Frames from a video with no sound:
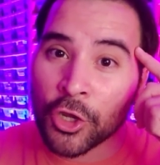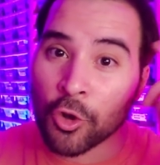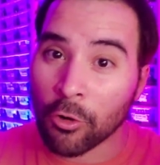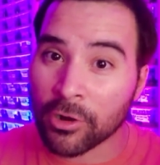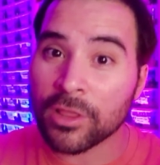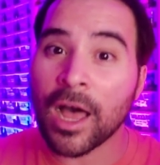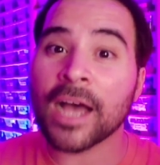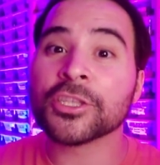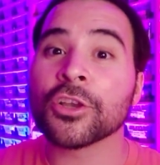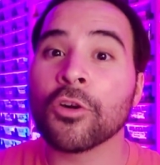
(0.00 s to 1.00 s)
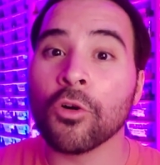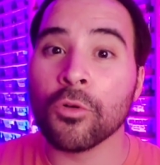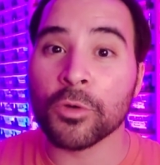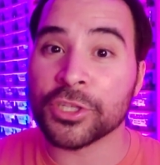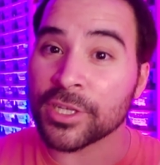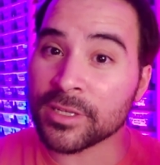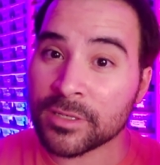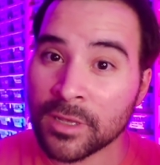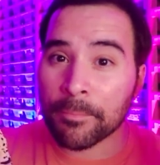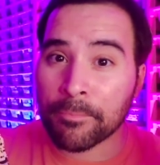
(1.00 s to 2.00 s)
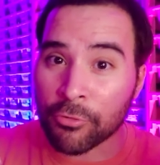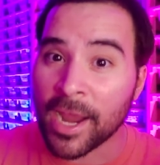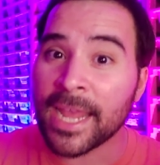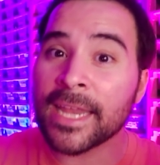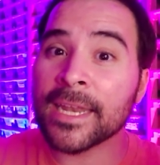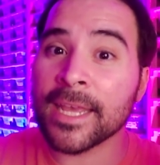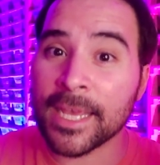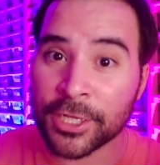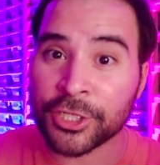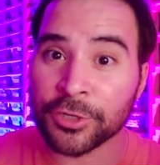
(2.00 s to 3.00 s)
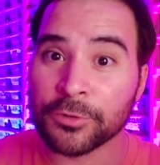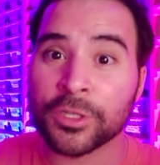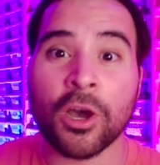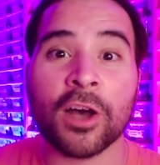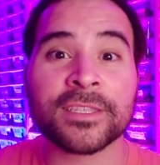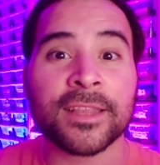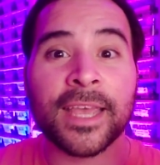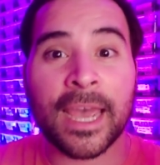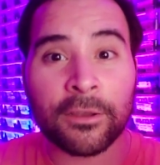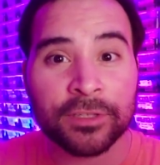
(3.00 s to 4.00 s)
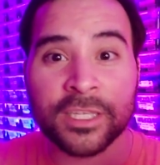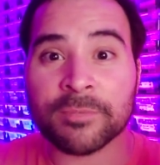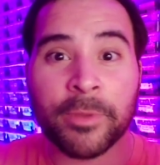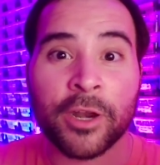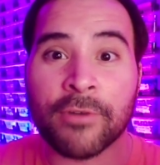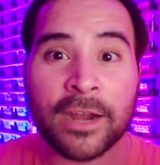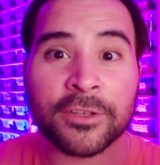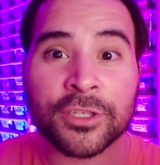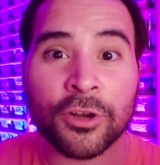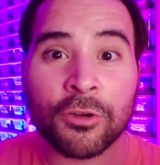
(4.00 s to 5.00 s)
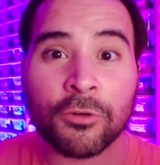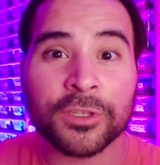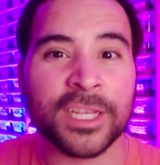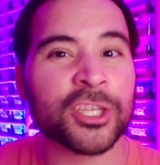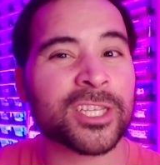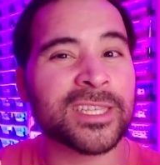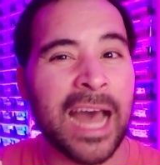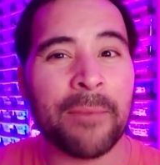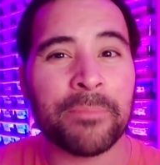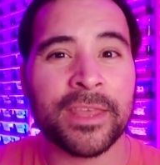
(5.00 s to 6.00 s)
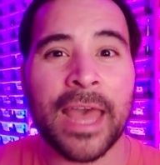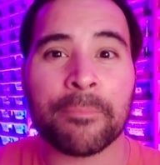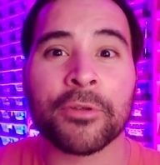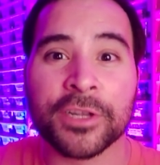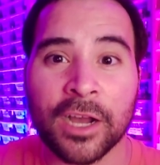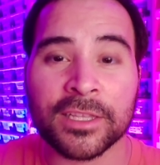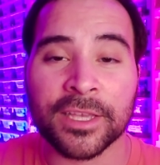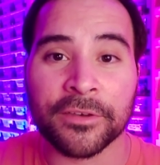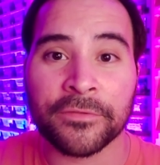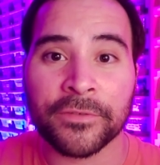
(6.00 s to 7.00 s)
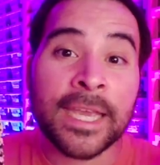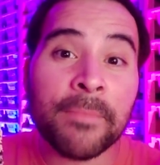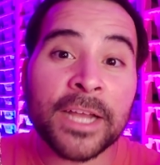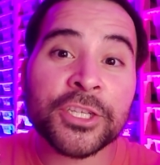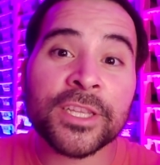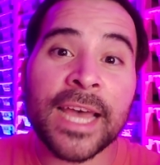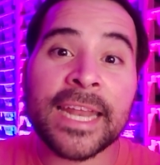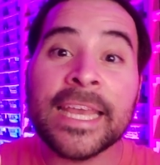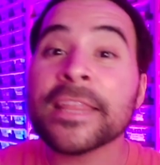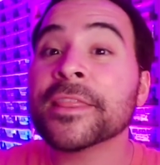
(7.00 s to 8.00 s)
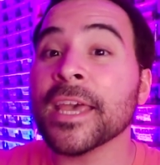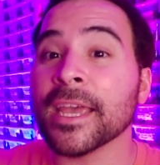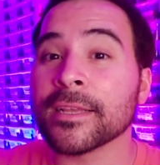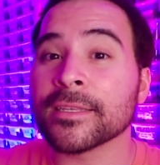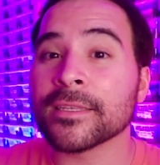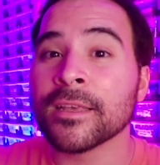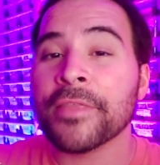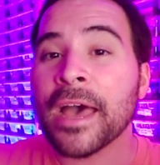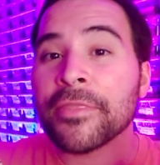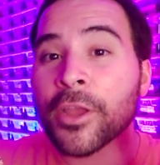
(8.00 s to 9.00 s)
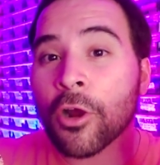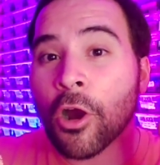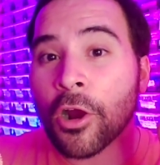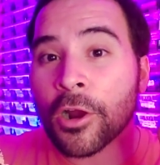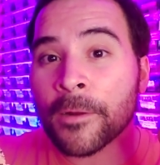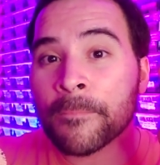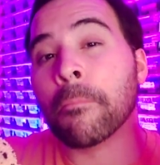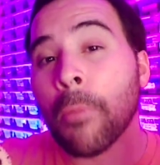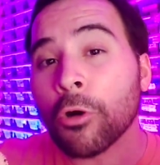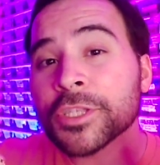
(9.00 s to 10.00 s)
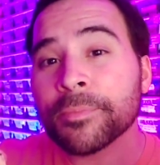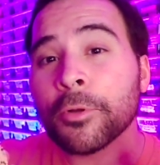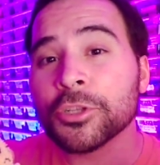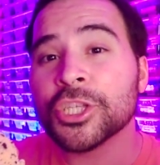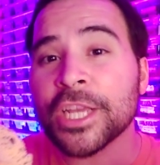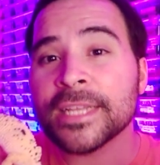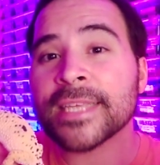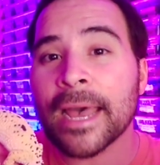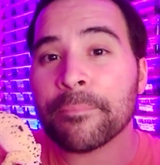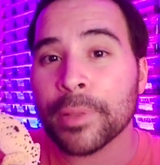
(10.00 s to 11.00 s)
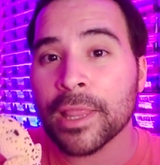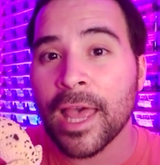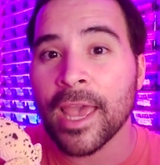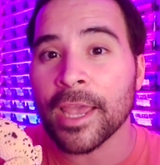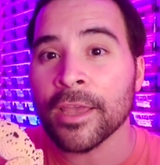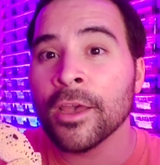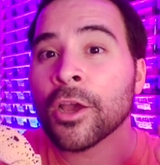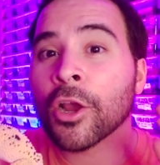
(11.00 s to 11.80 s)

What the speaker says: neurological, which is brain issues causing the geckos to spin around in circles and just not be that productive. He mentioned that he thinks that there are multiple genes at play